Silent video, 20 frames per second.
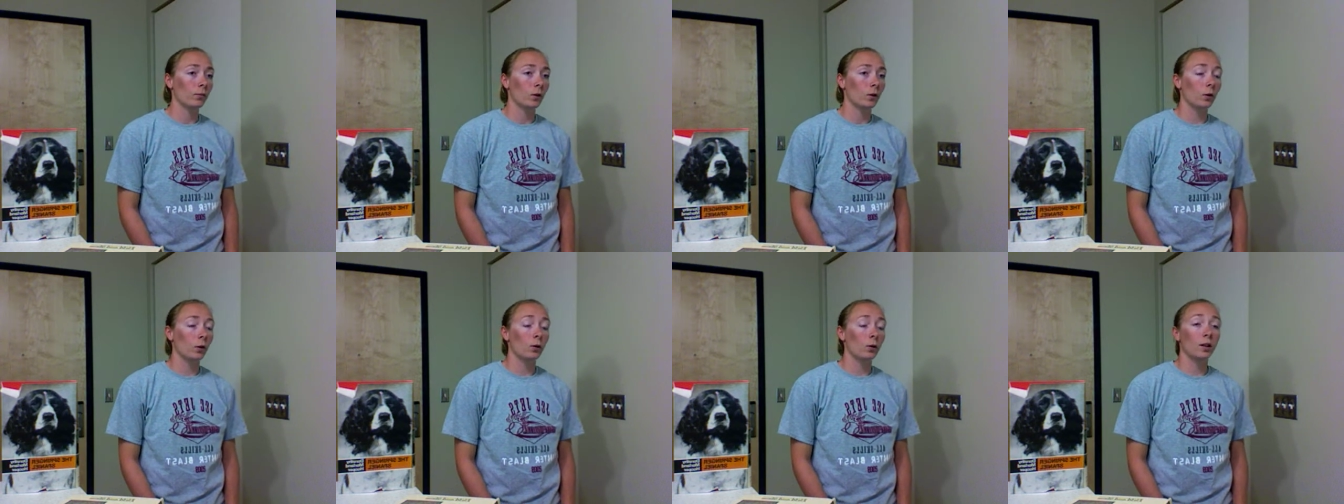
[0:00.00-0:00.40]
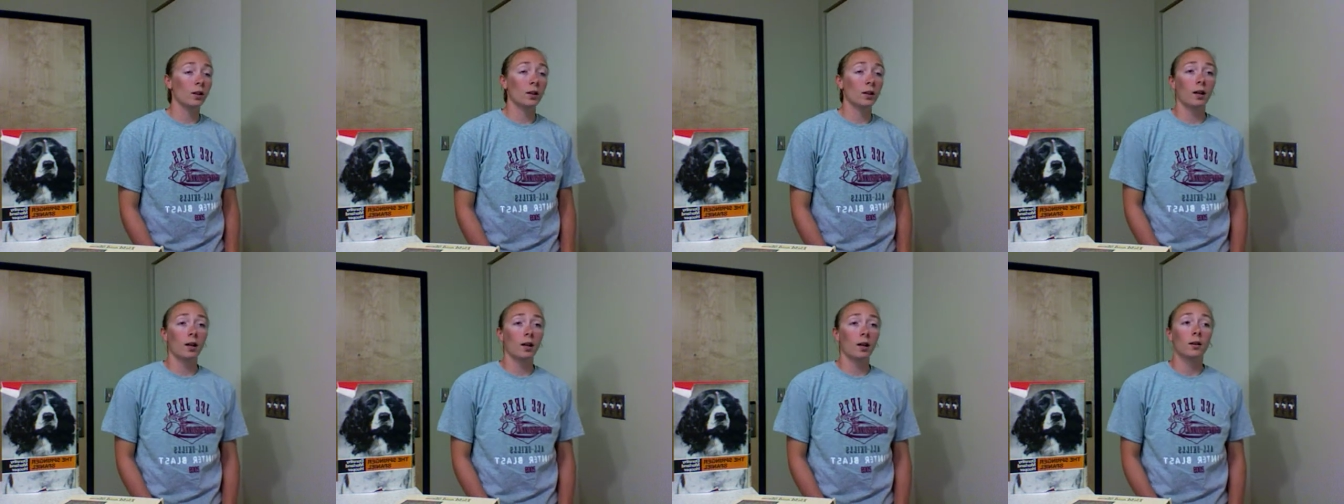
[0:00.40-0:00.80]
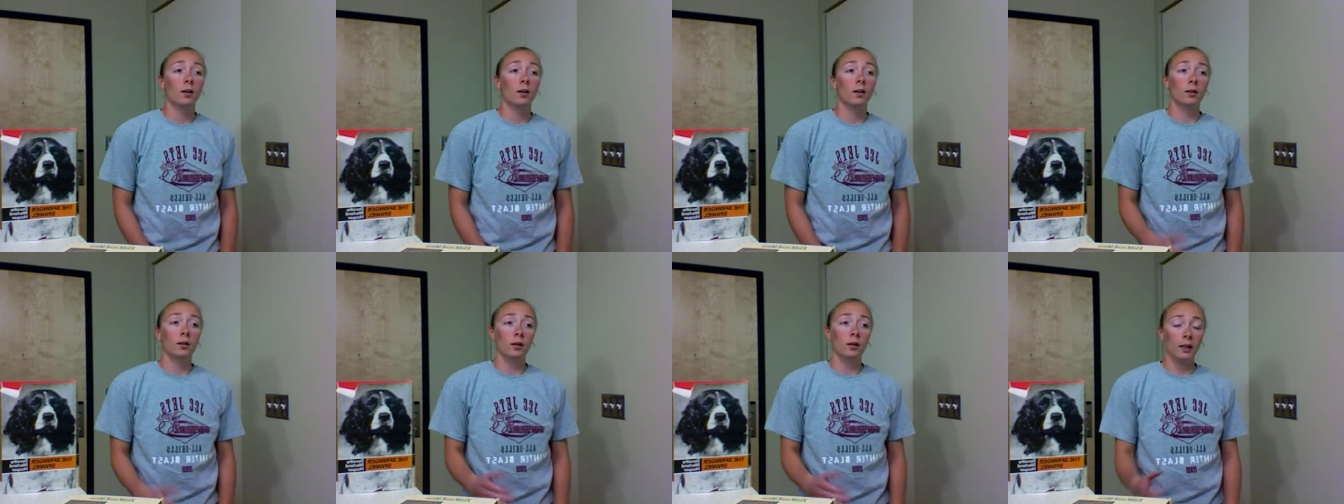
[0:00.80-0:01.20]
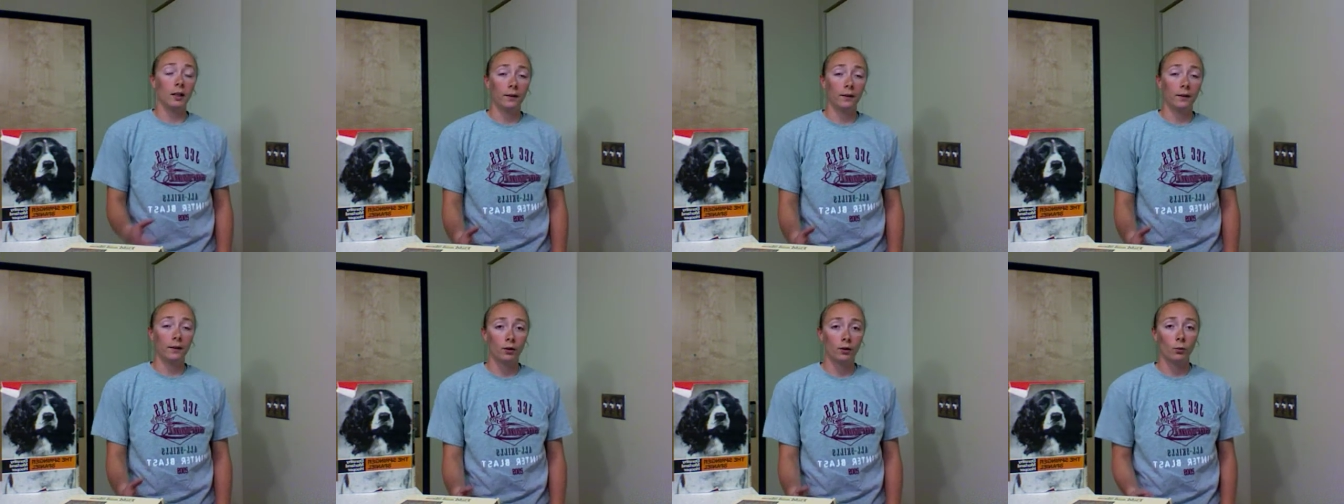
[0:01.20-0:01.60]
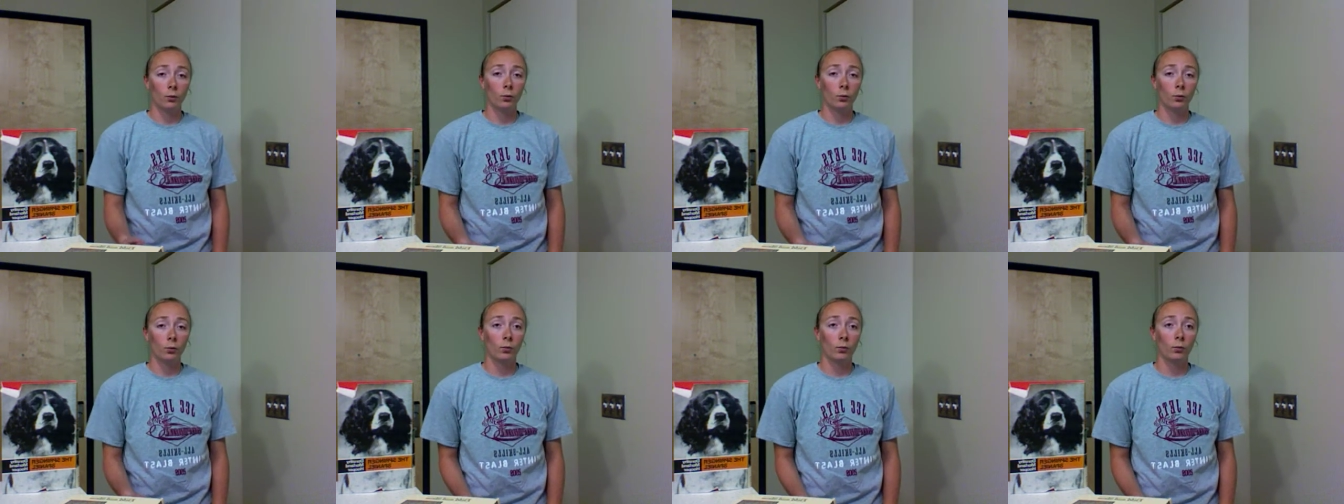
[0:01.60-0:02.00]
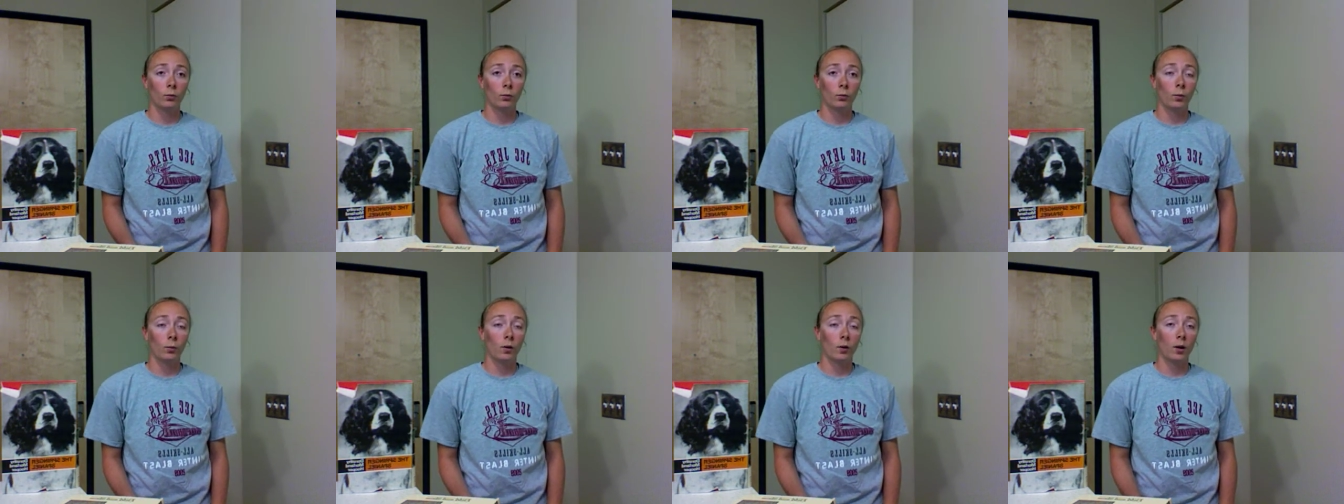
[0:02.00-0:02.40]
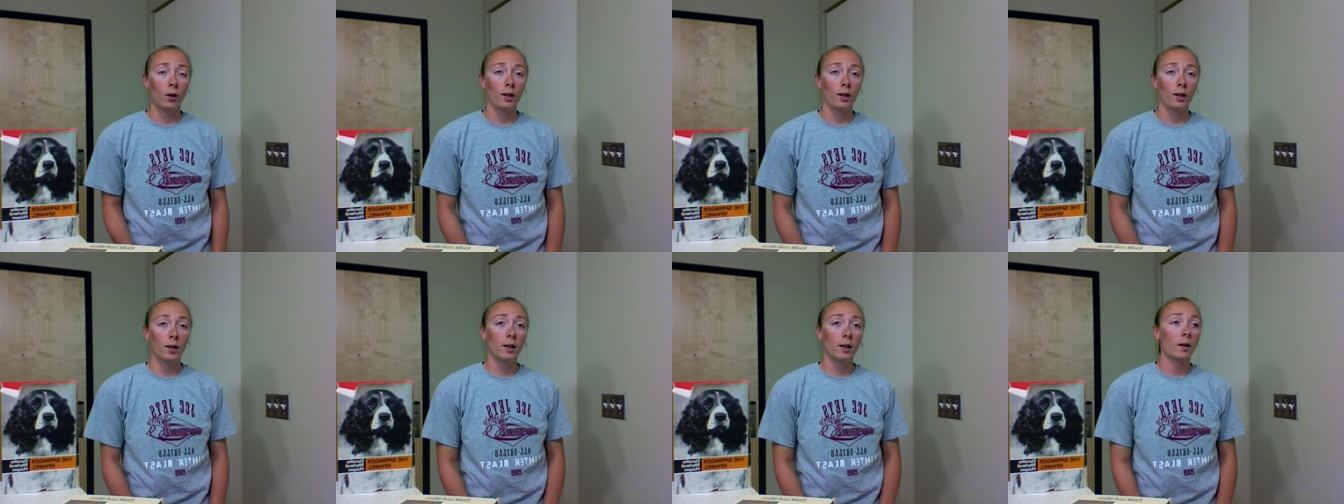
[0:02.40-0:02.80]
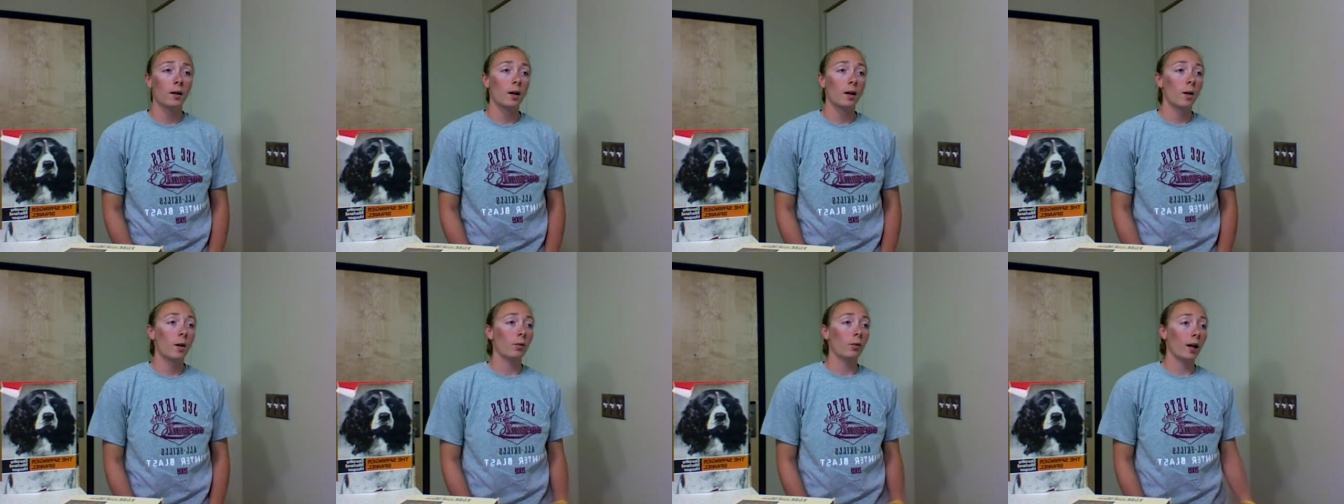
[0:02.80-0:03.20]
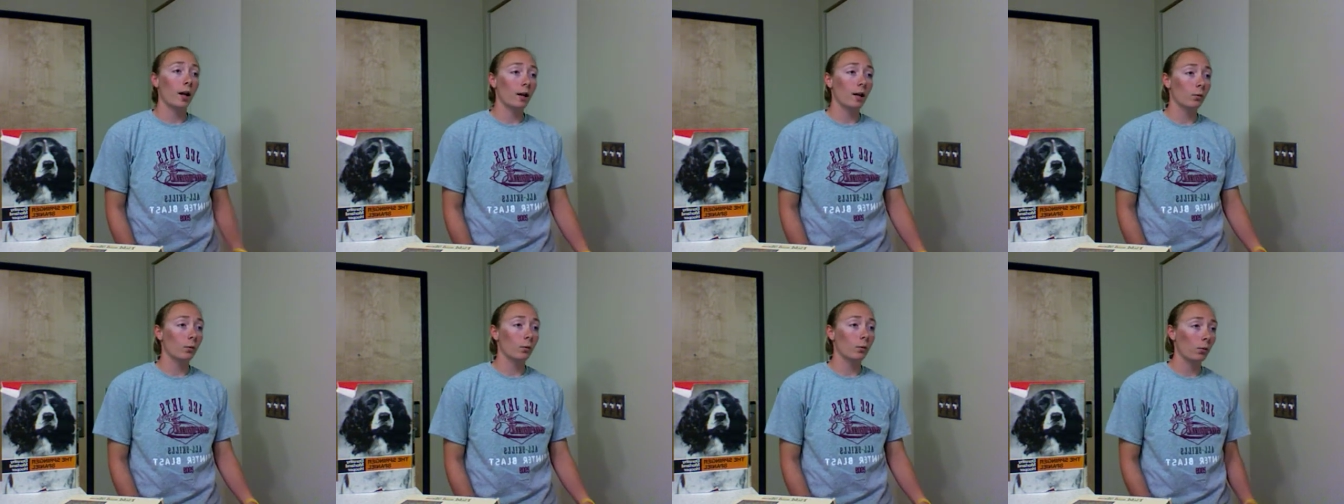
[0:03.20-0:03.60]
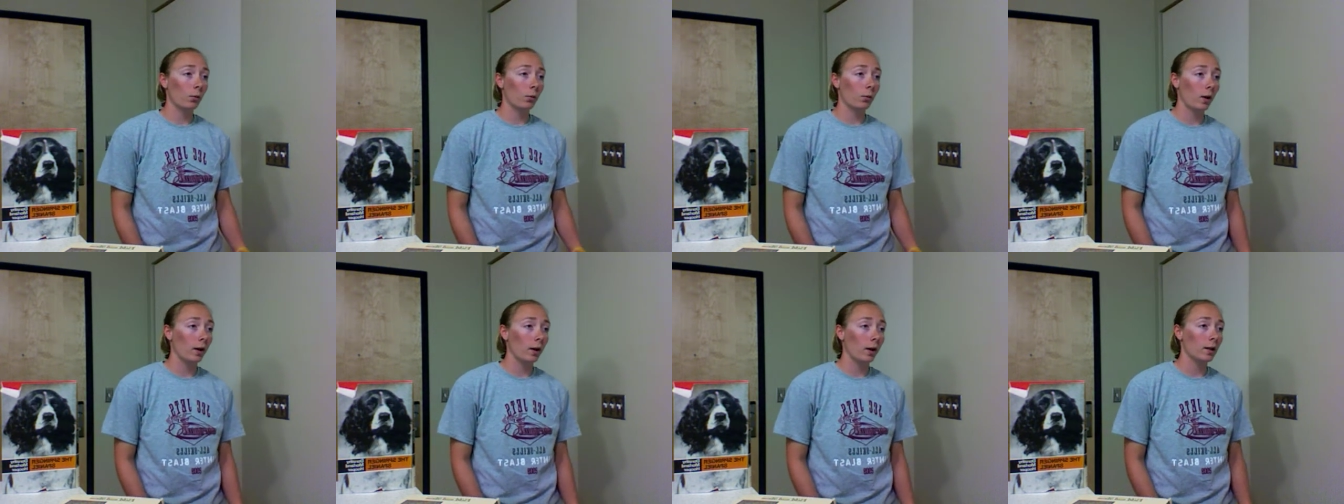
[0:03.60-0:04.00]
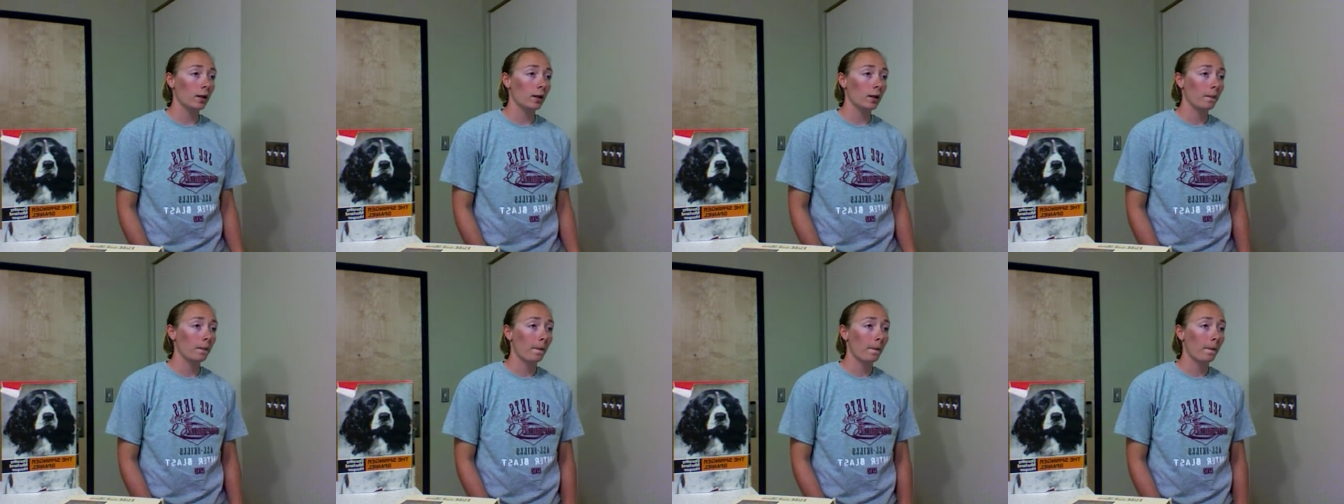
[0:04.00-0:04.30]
You can get liver with white, black with white,